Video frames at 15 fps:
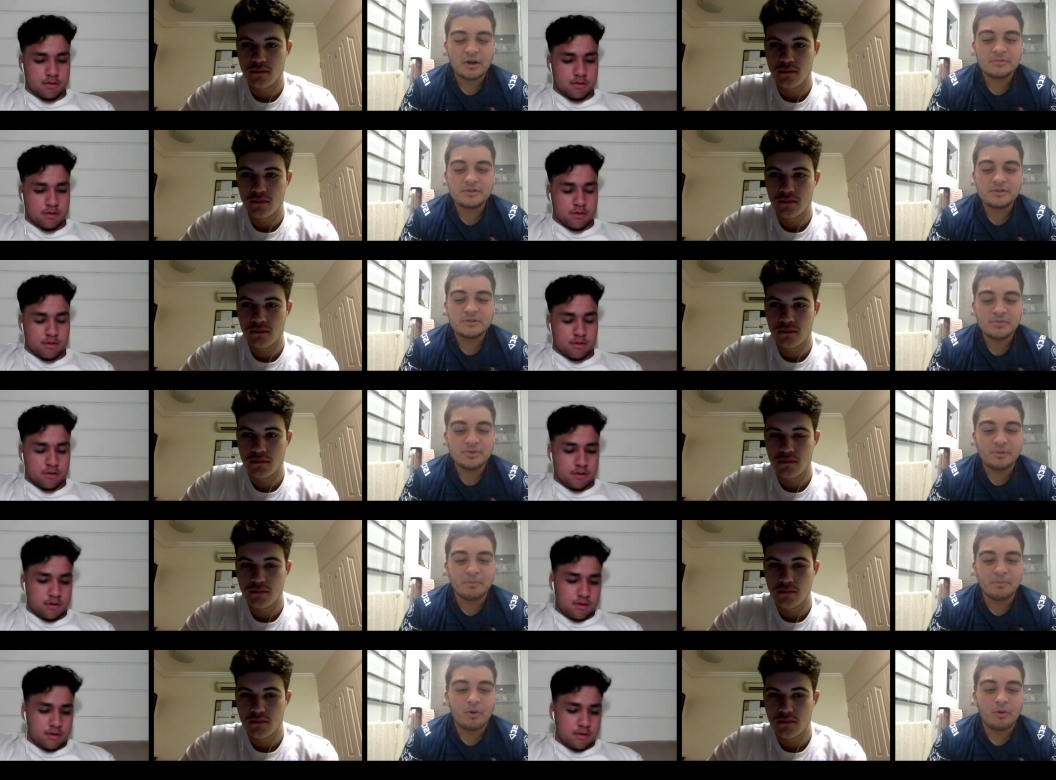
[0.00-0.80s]
Speaker 1: clumsy with
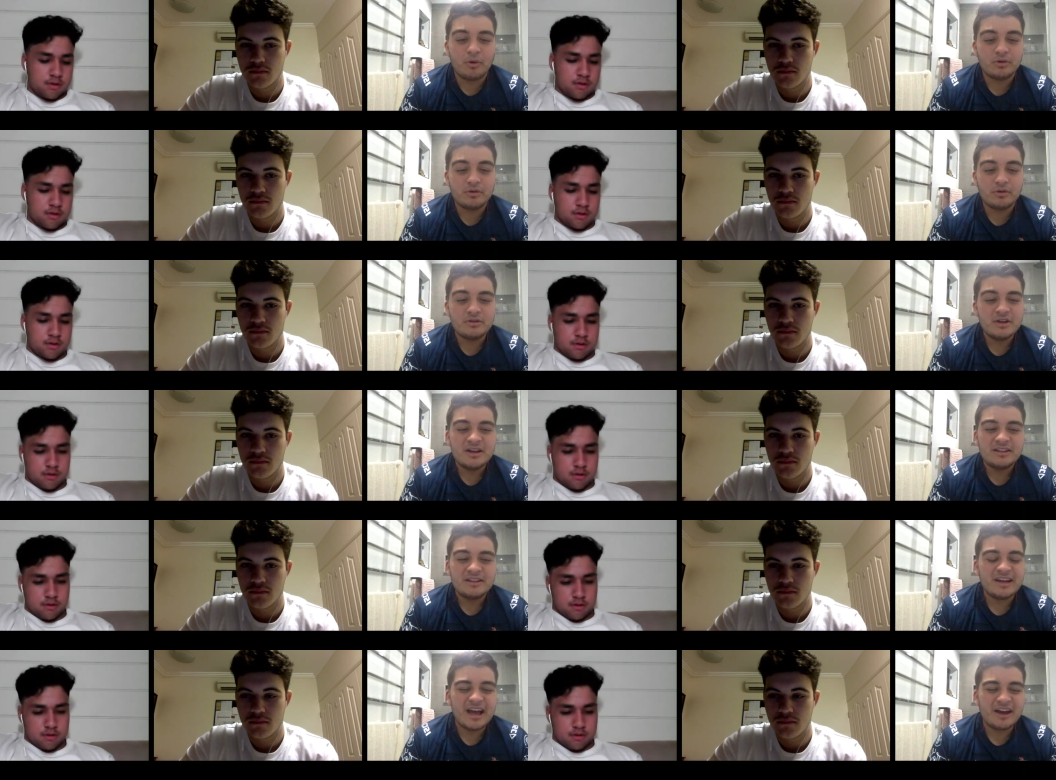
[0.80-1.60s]
the ball.
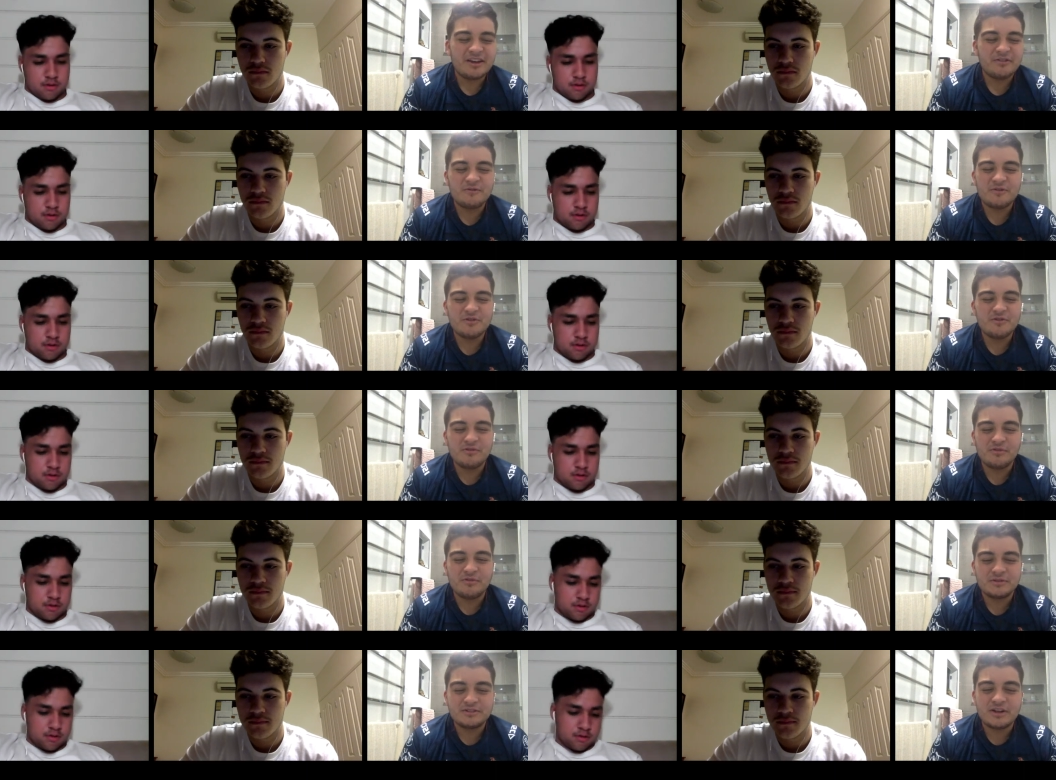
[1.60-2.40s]
They had a
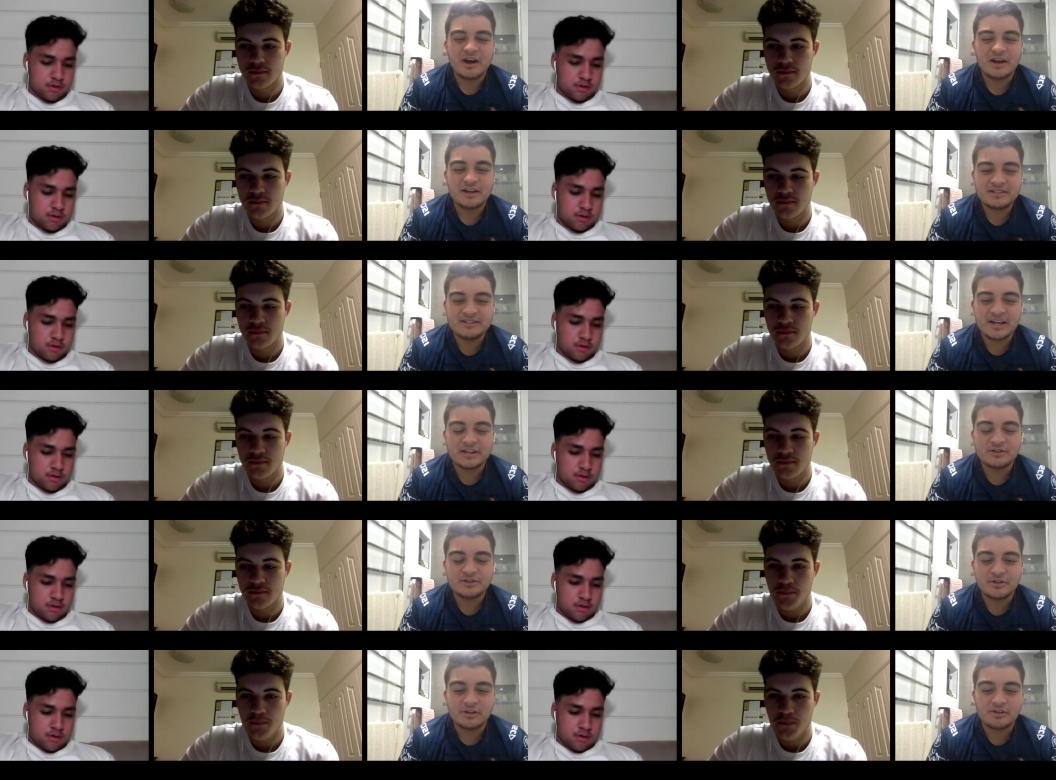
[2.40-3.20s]
few uh,
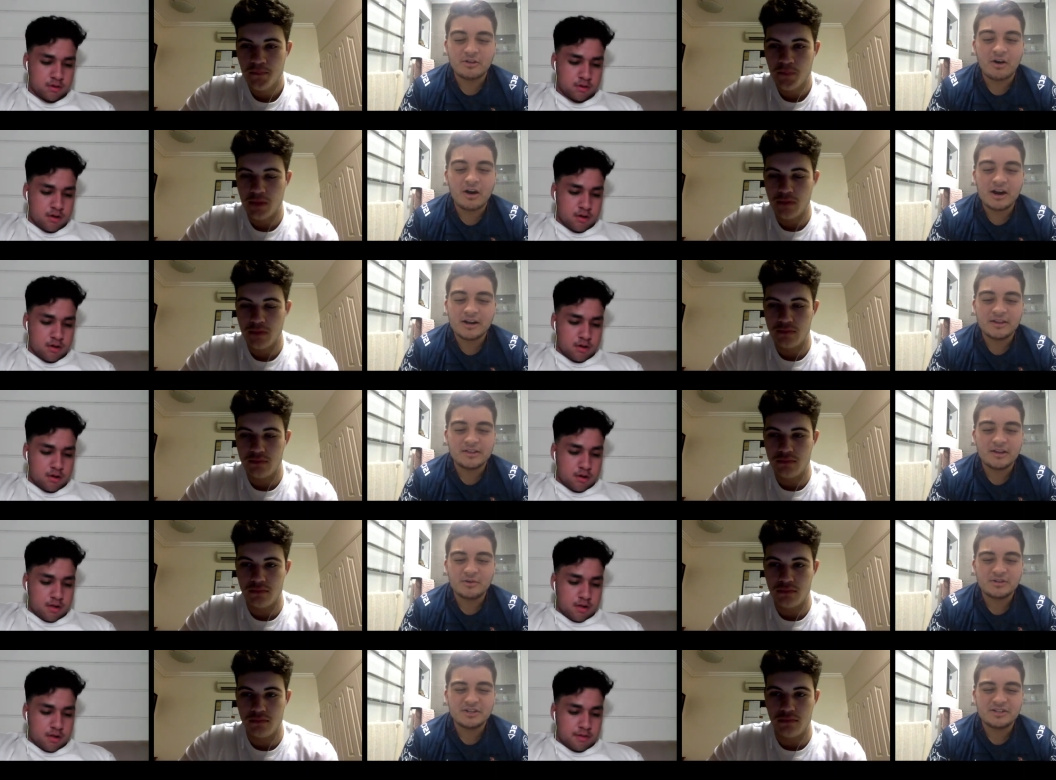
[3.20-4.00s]
sets on the line, and
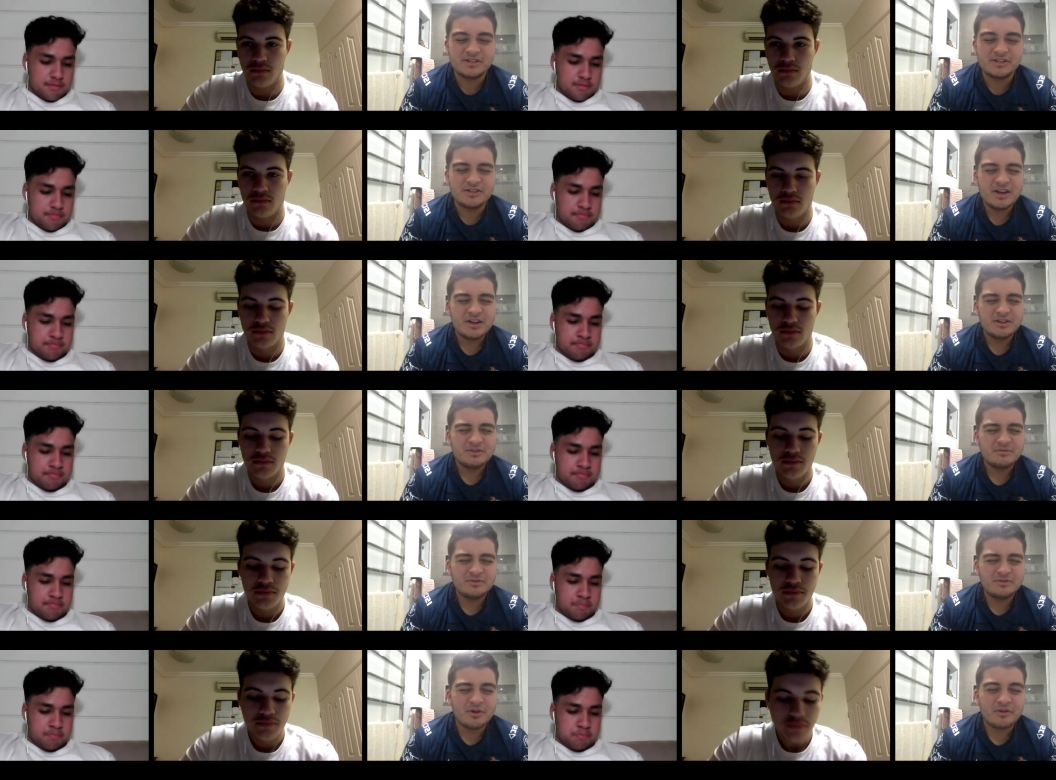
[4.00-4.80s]
they were just
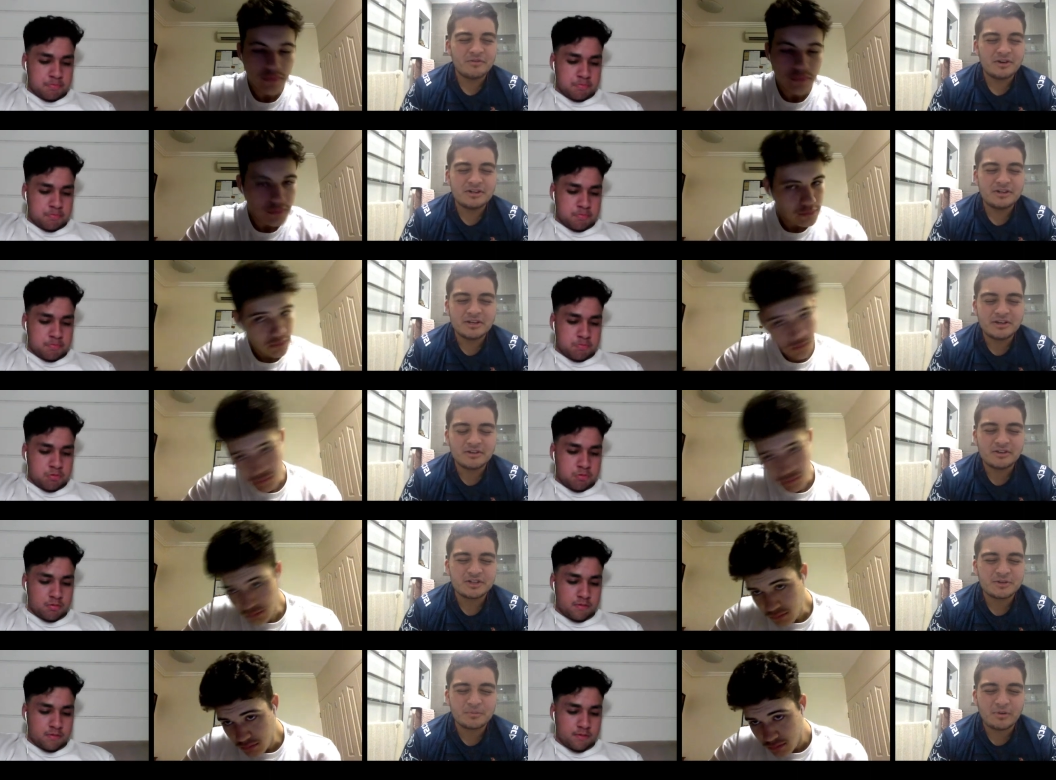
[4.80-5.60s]
doing
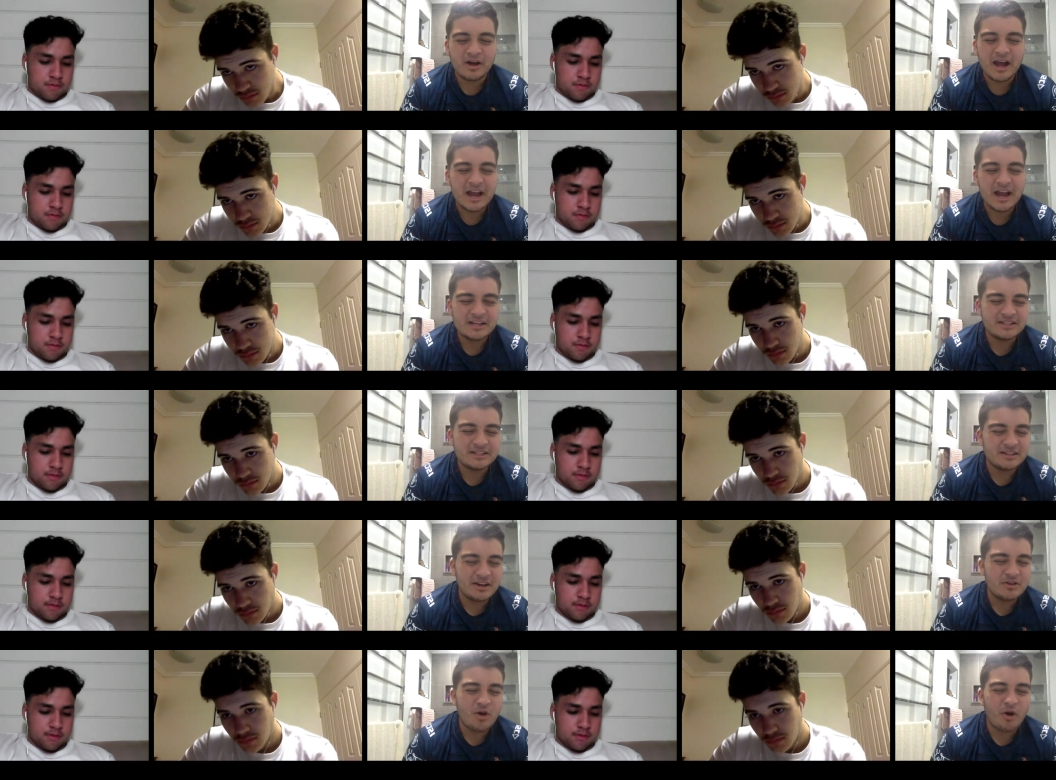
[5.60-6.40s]
ridiculous plays
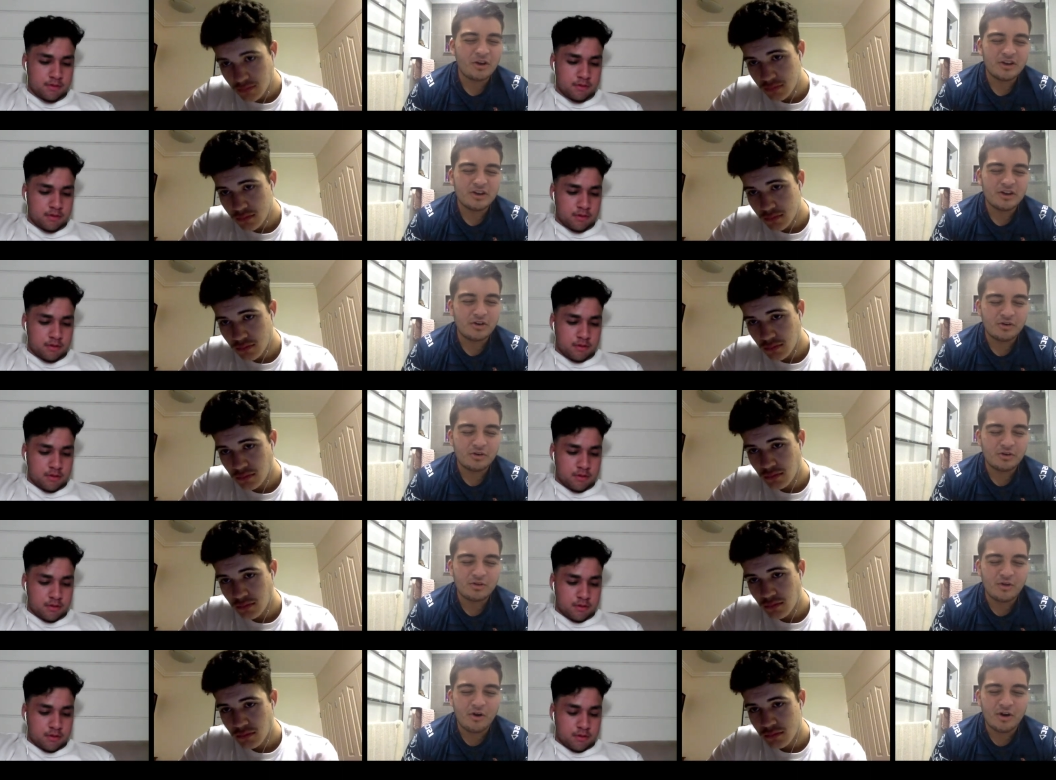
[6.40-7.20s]
and knocking it on
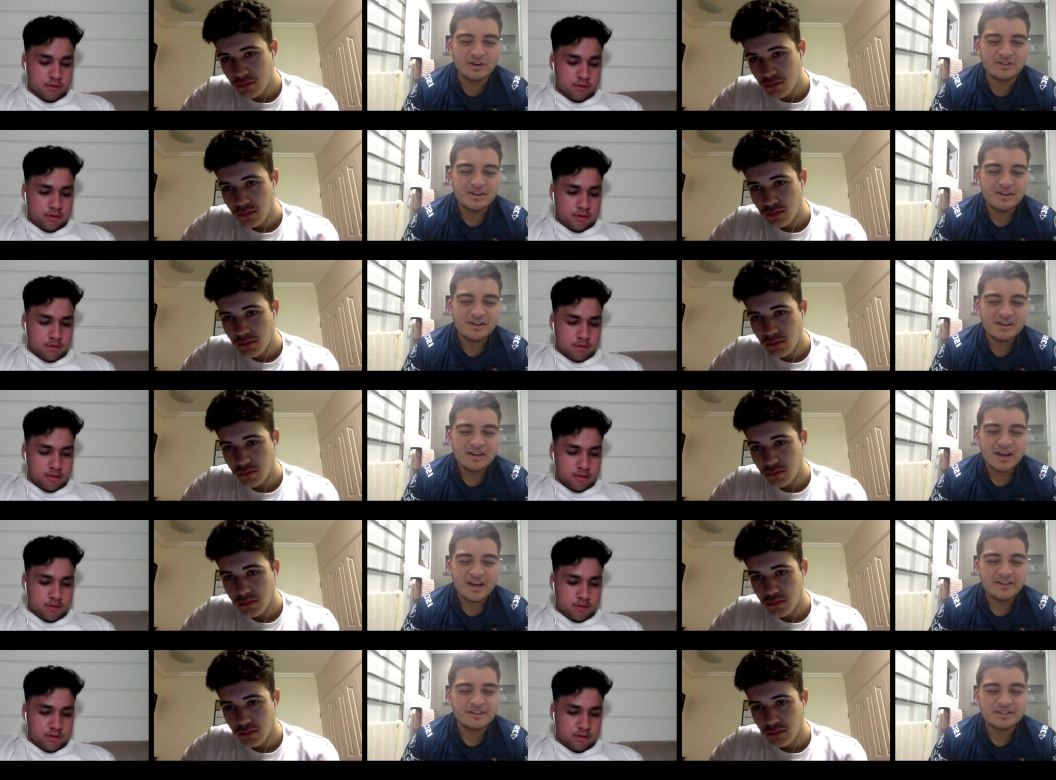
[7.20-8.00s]
a lot
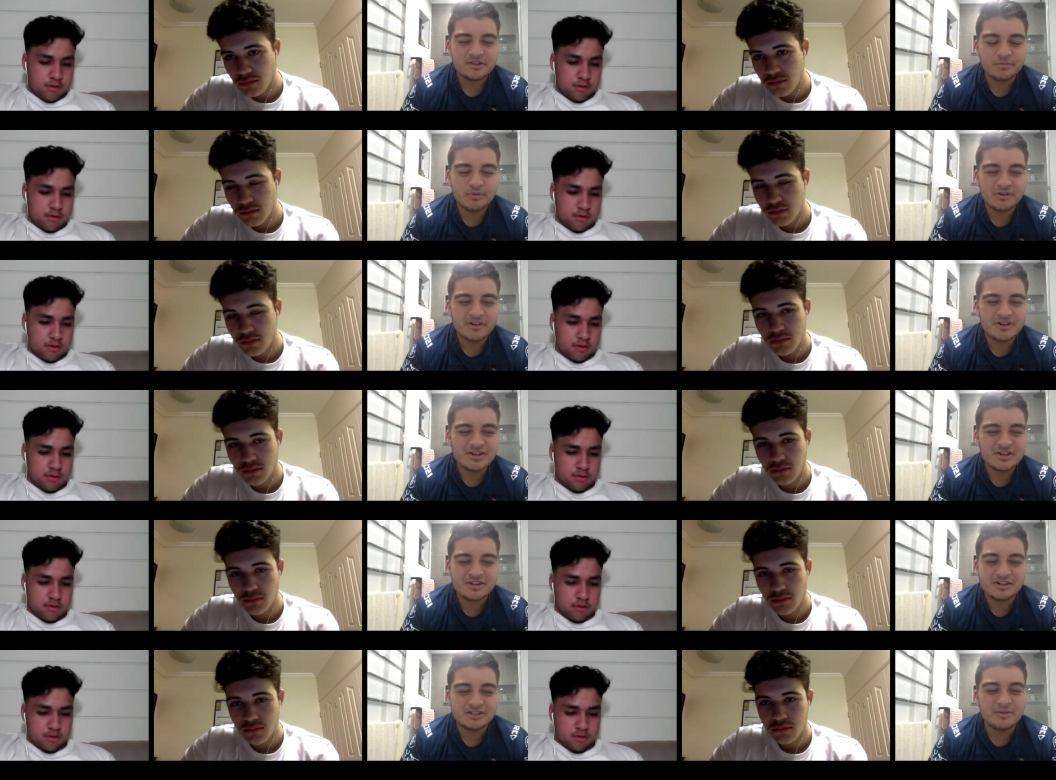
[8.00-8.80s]
in the slippery
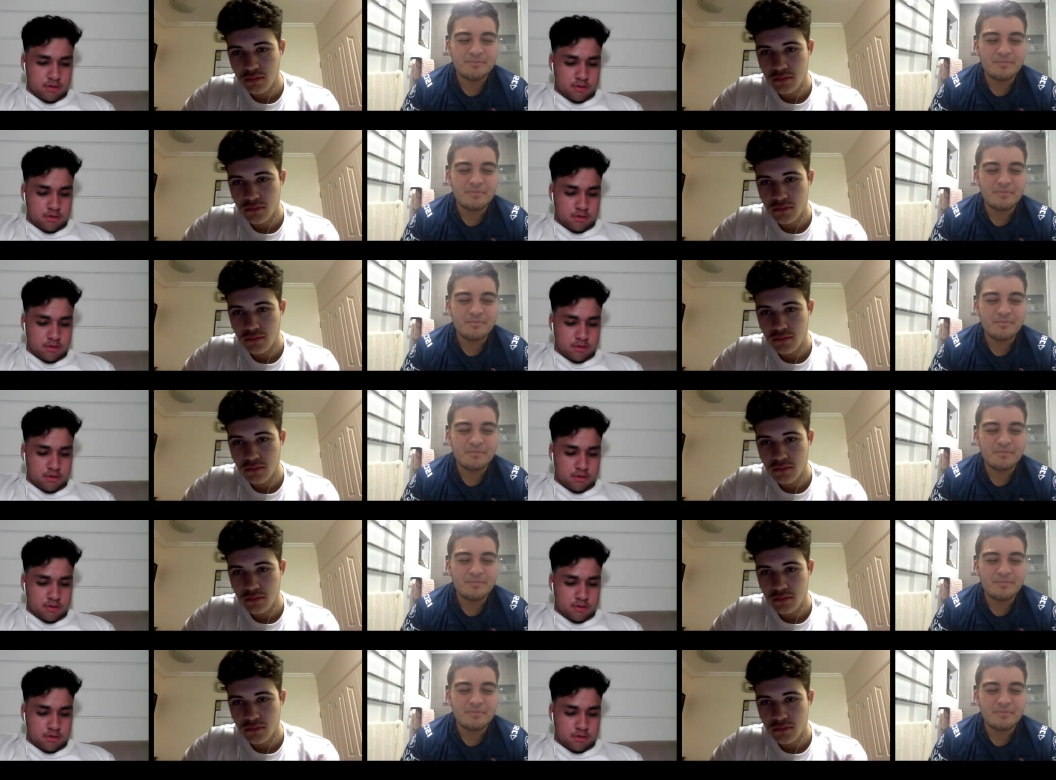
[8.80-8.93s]
conditions.